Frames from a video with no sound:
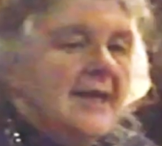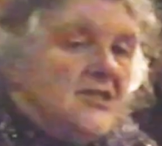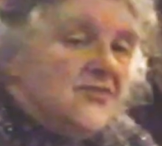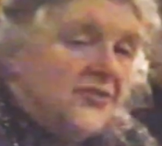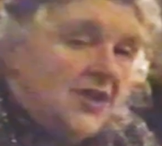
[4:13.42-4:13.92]

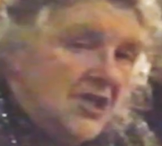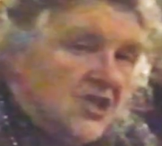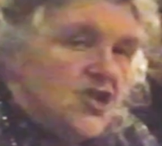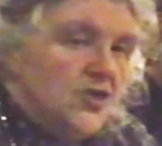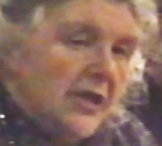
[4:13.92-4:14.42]
it's
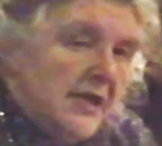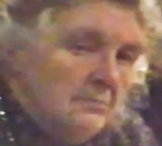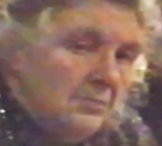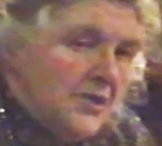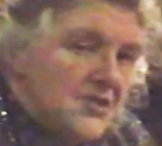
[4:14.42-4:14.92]

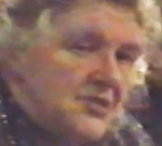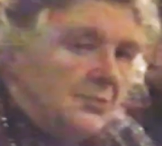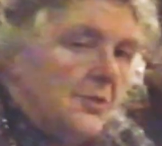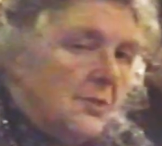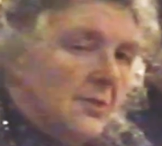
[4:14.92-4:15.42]
virtually
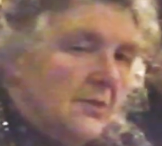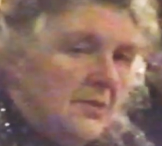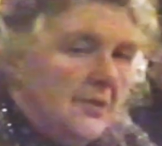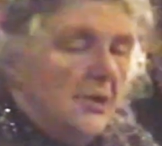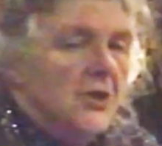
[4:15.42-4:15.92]
impossible
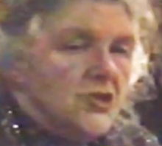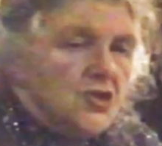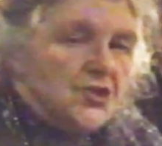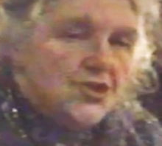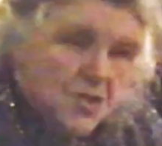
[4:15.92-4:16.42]

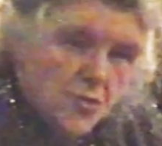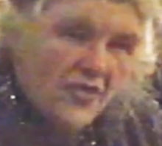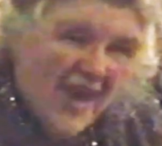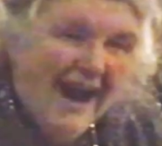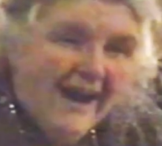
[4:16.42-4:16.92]
to
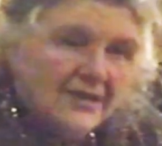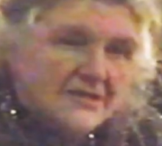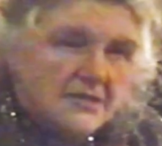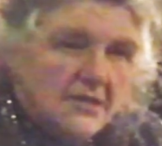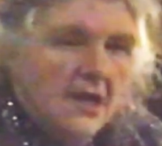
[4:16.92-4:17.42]
do
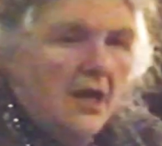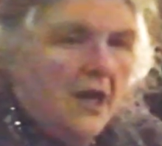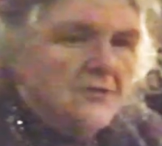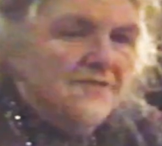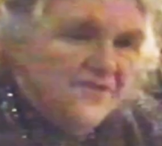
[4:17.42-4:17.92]
that
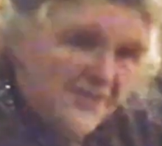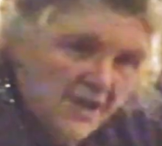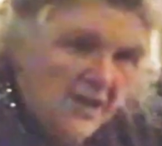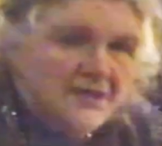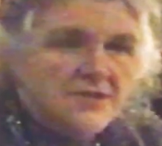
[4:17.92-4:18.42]
and
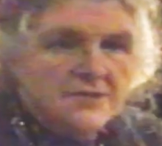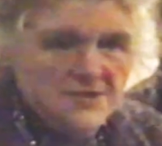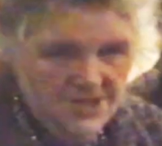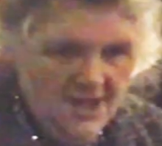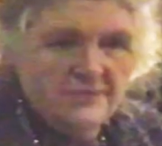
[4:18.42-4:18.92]
feel it
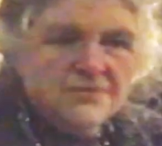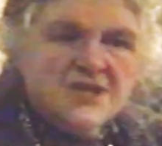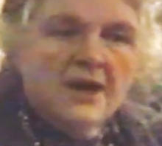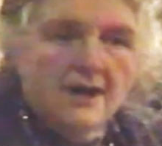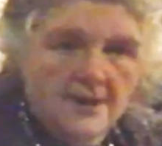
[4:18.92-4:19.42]
at the
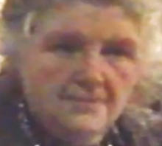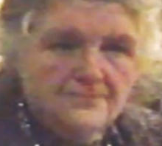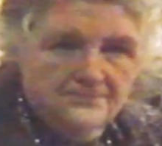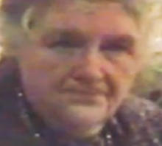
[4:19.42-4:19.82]
same time